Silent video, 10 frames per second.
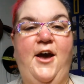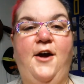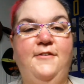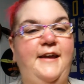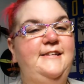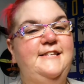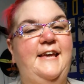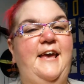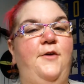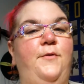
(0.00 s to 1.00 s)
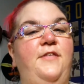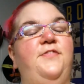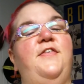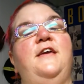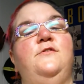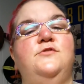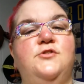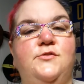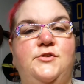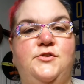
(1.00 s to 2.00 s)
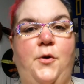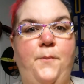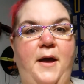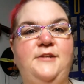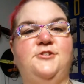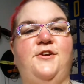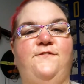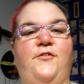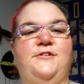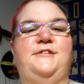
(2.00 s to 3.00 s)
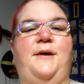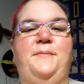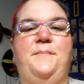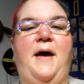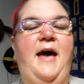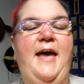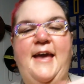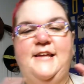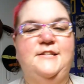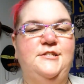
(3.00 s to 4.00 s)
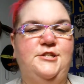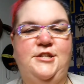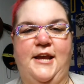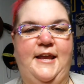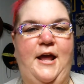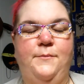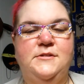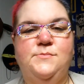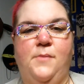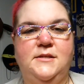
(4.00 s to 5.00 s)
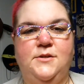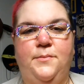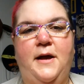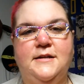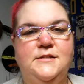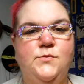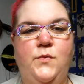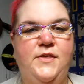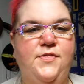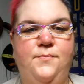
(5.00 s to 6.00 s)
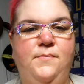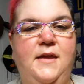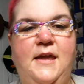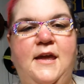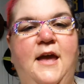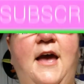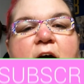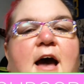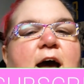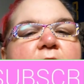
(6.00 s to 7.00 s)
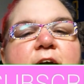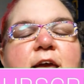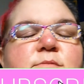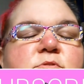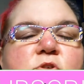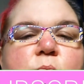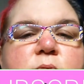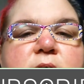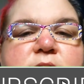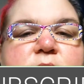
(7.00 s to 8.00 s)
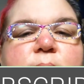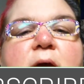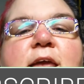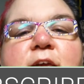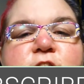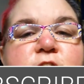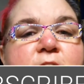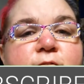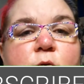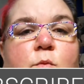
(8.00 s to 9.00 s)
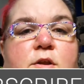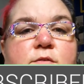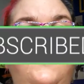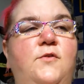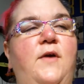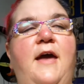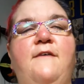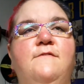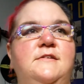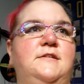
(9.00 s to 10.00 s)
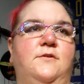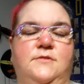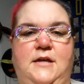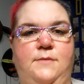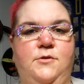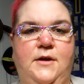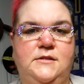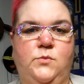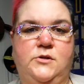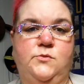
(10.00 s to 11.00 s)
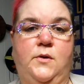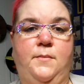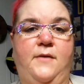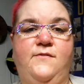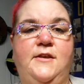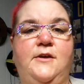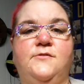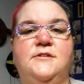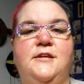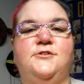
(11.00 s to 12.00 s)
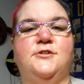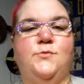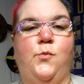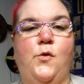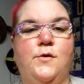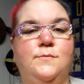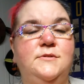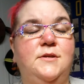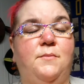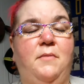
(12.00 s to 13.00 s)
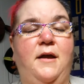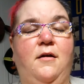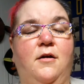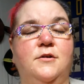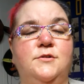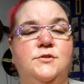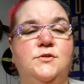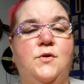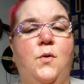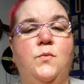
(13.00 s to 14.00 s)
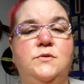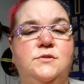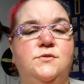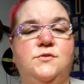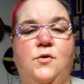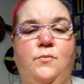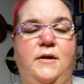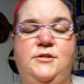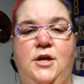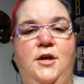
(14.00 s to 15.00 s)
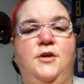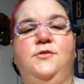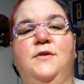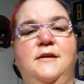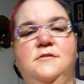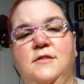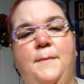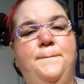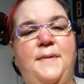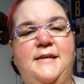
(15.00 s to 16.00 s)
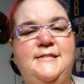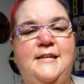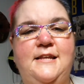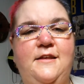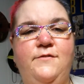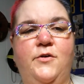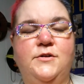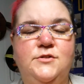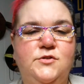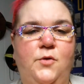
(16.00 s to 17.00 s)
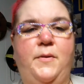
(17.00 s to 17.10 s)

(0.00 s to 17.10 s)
All right. Well, thank you so, so, so much for stopping by and checking out Miss Musclebox with me. I am so blessed by each and every one of you. Every single time you guys watch one of my videos, it just warms my heart so, so much. You guys are the best, and I love you all so